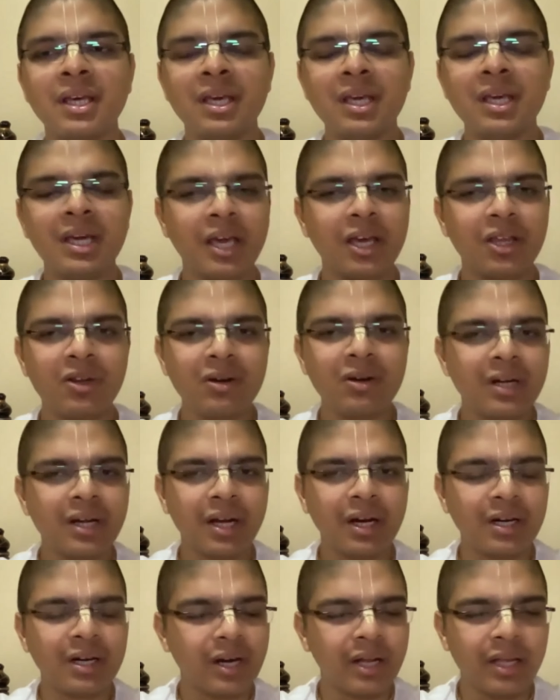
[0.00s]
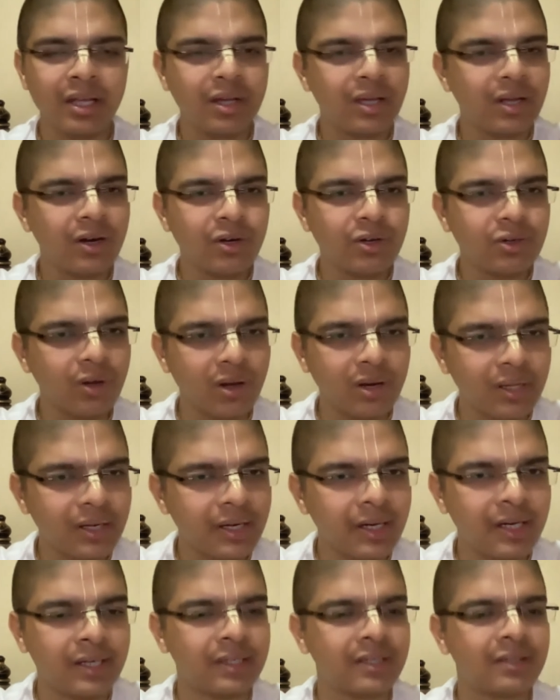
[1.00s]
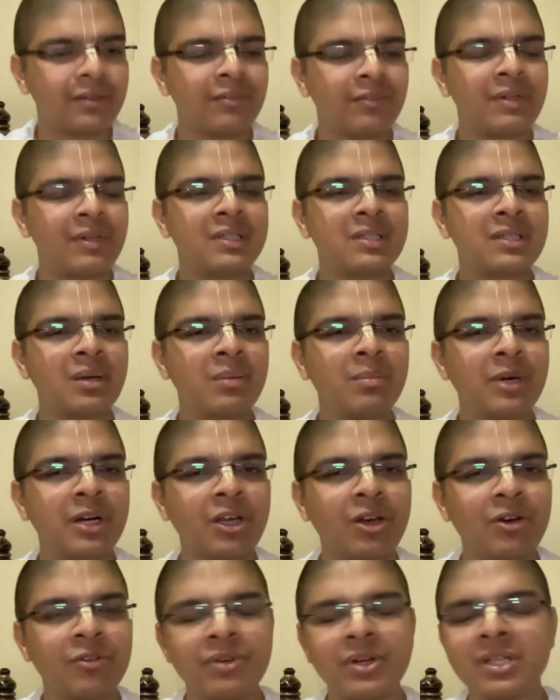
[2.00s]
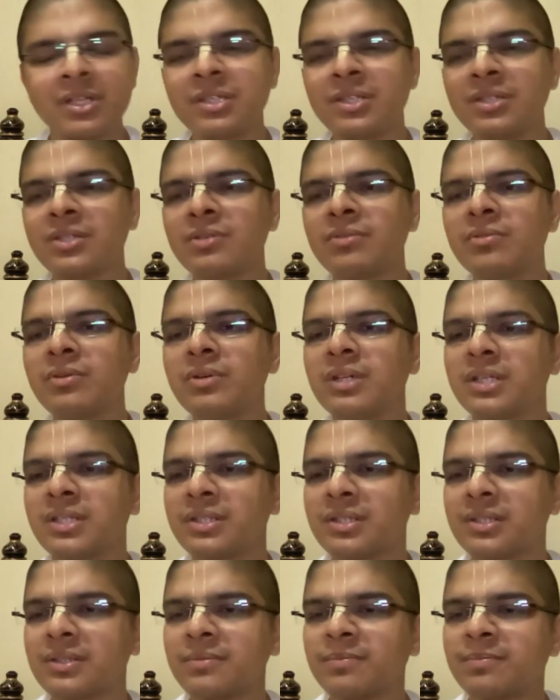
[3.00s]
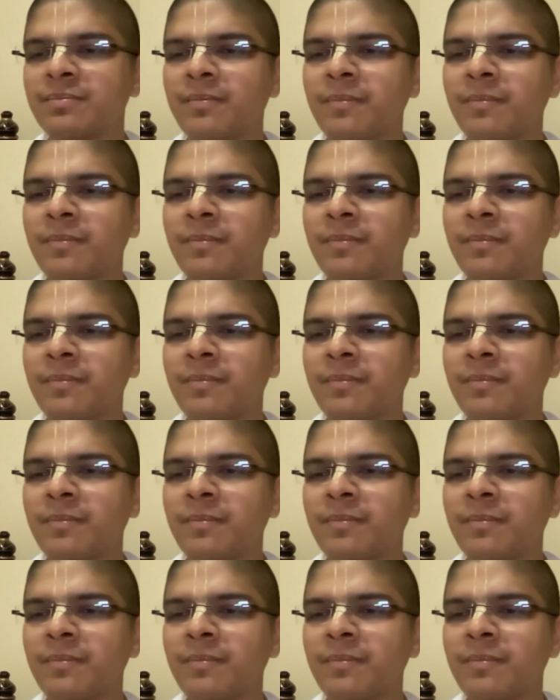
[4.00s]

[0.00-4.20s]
he cannot he cannot tolerate when somebody offends his devotees.